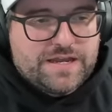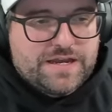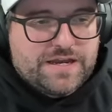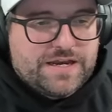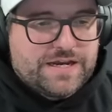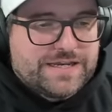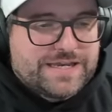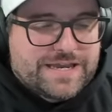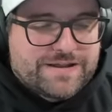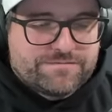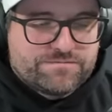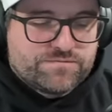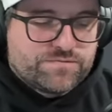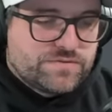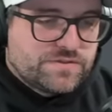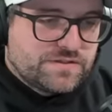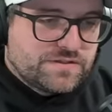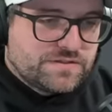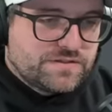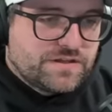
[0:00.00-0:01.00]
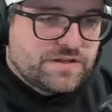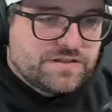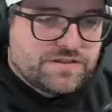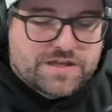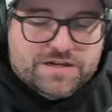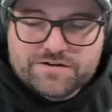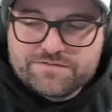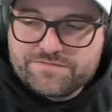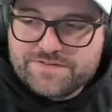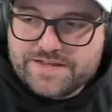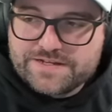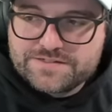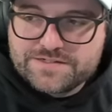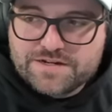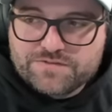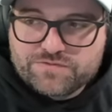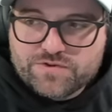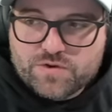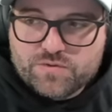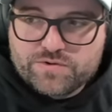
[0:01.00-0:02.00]
Again, a lot of fake
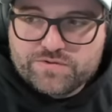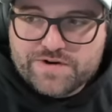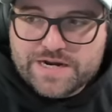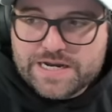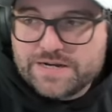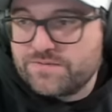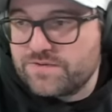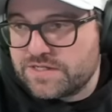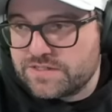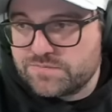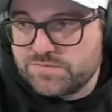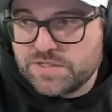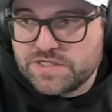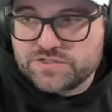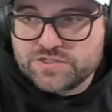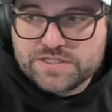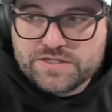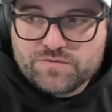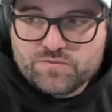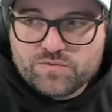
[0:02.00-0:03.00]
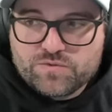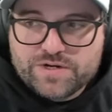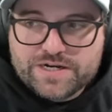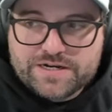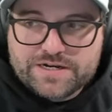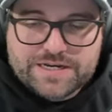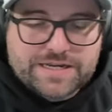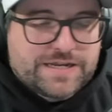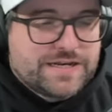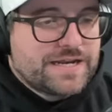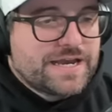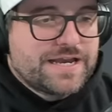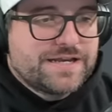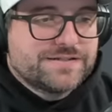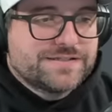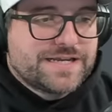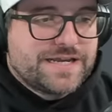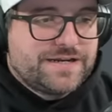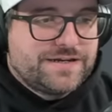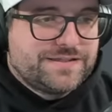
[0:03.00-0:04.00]
stuff going around, especially when it
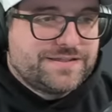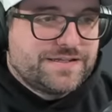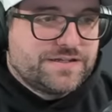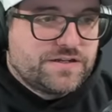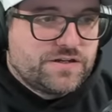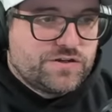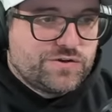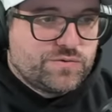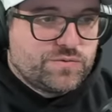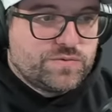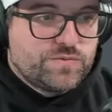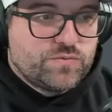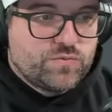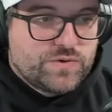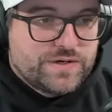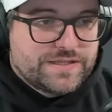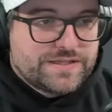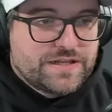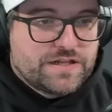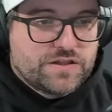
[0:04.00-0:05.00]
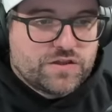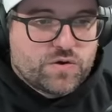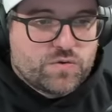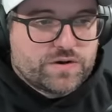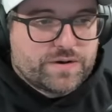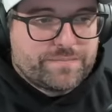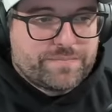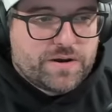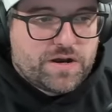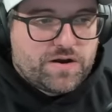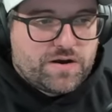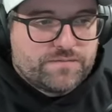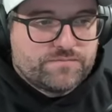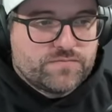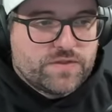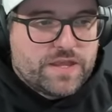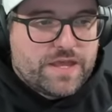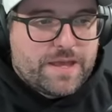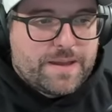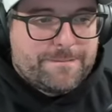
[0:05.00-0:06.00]
has anything to do with Logan Paul.
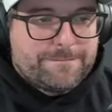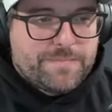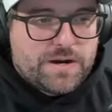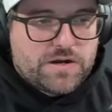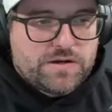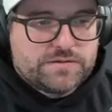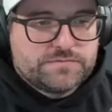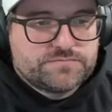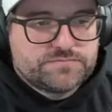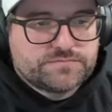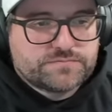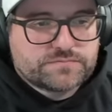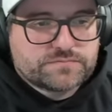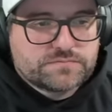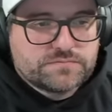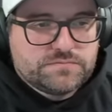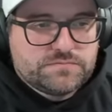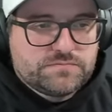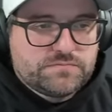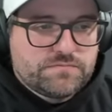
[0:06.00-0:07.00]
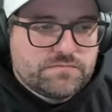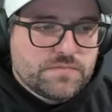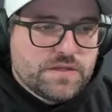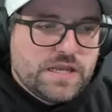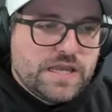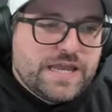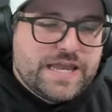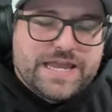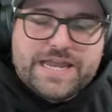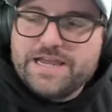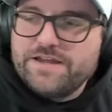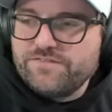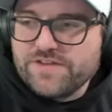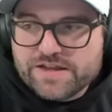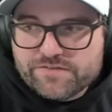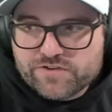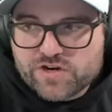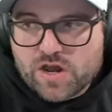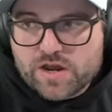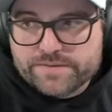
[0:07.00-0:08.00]
But if you
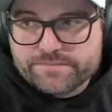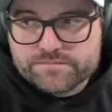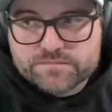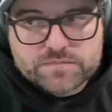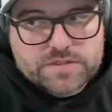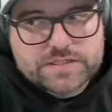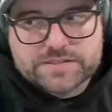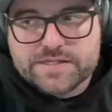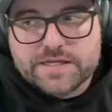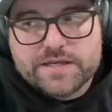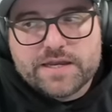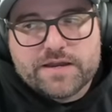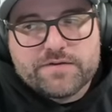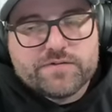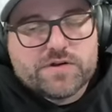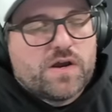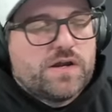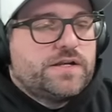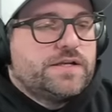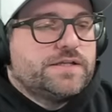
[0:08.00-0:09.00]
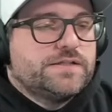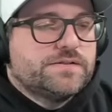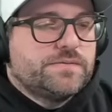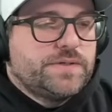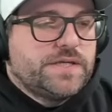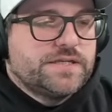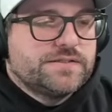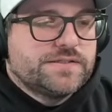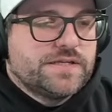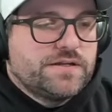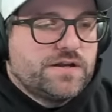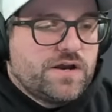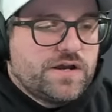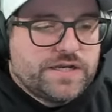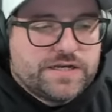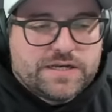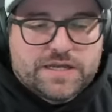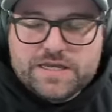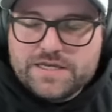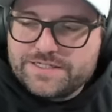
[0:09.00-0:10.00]
have a 9, let's say you have a 9, it's a PSA
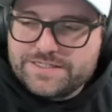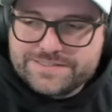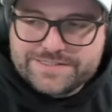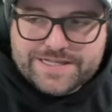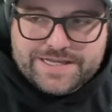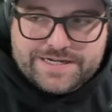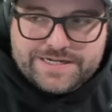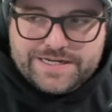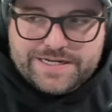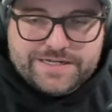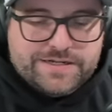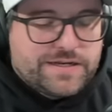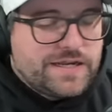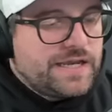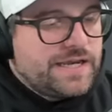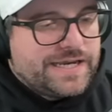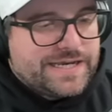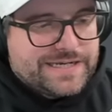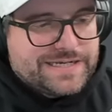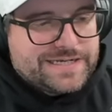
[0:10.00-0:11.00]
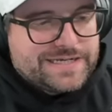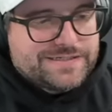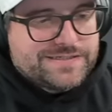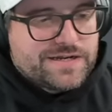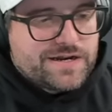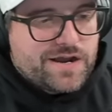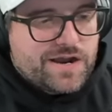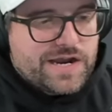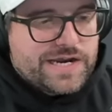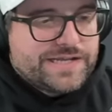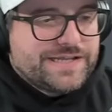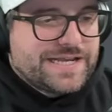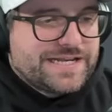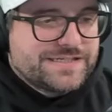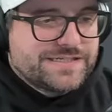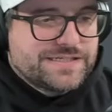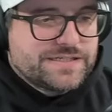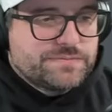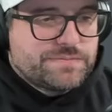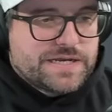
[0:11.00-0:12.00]
9, you send it in, it gets a 9,
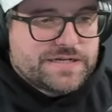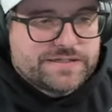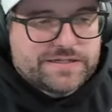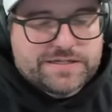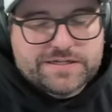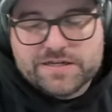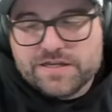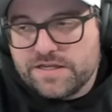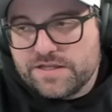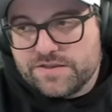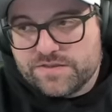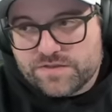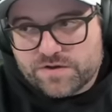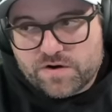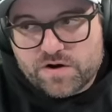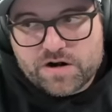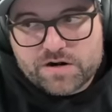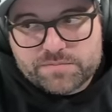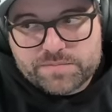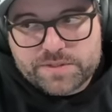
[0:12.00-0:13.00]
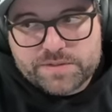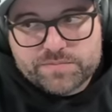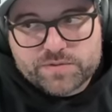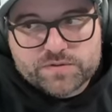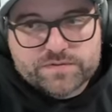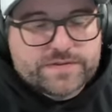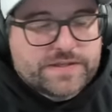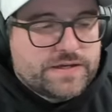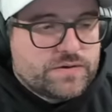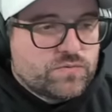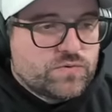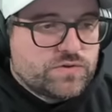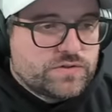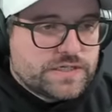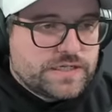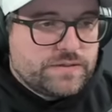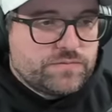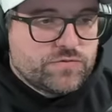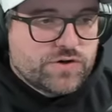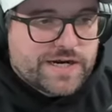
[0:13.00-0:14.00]
that's expected. There are people that will
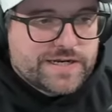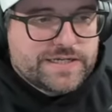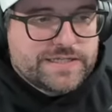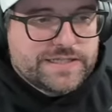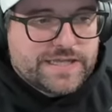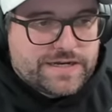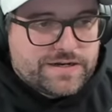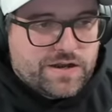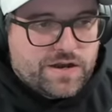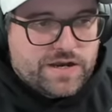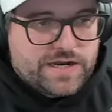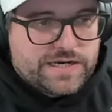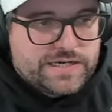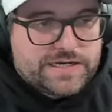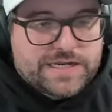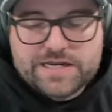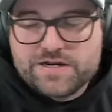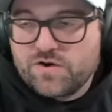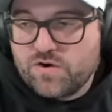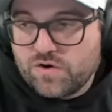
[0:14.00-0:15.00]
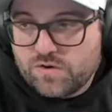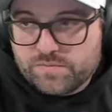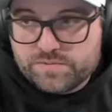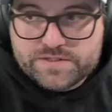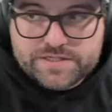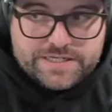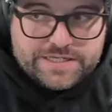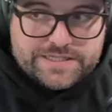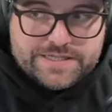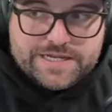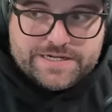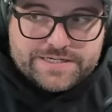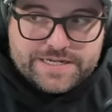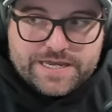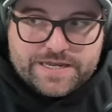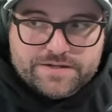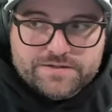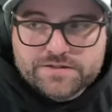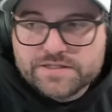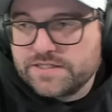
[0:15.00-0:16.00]
keep cracking that 9 and hope to get that
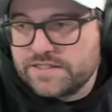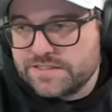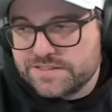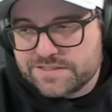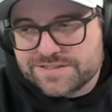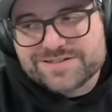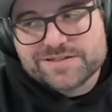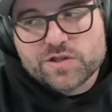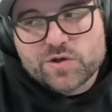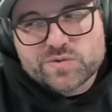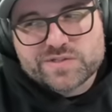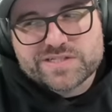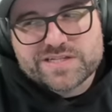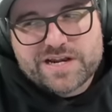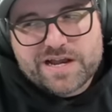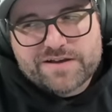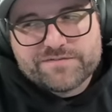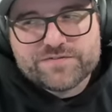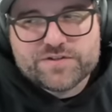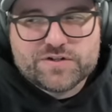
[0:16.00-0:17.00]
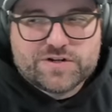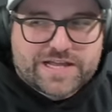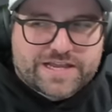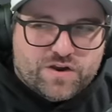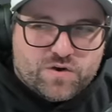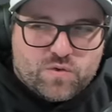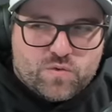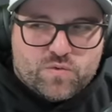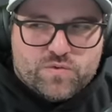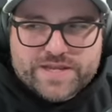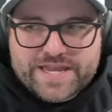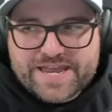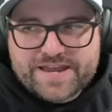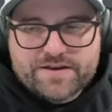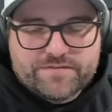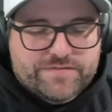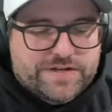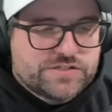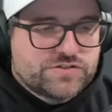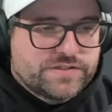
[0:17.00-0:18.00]
10. Like it's close enough, they're like, oh
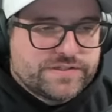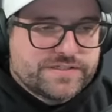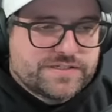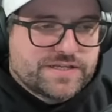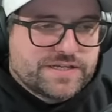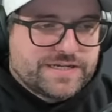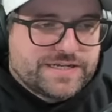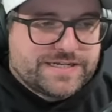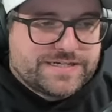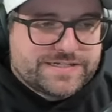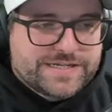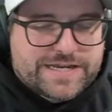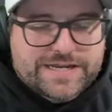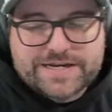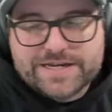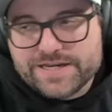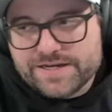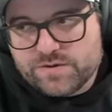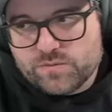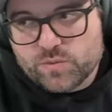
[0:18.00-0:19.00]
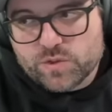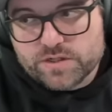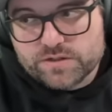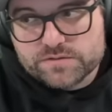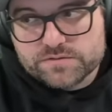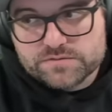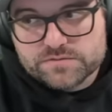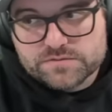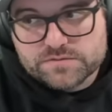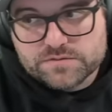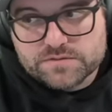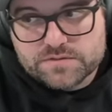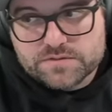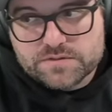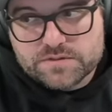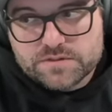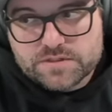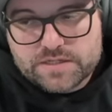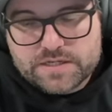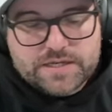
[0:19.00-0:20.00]
yeah, eventually it's going to get a 10, and it will
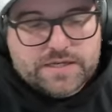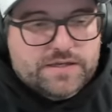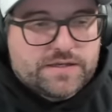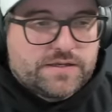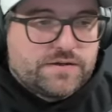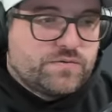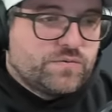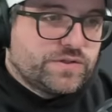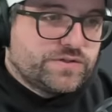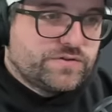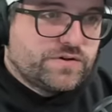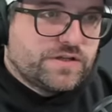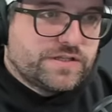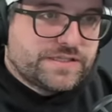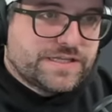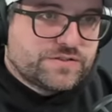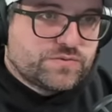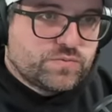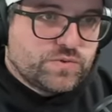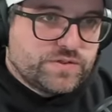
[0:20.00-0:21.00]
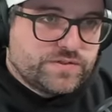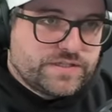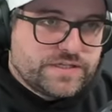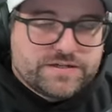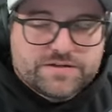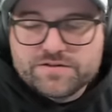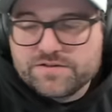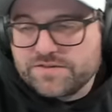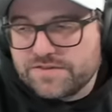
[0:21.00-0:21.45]
whether or not that's worth it,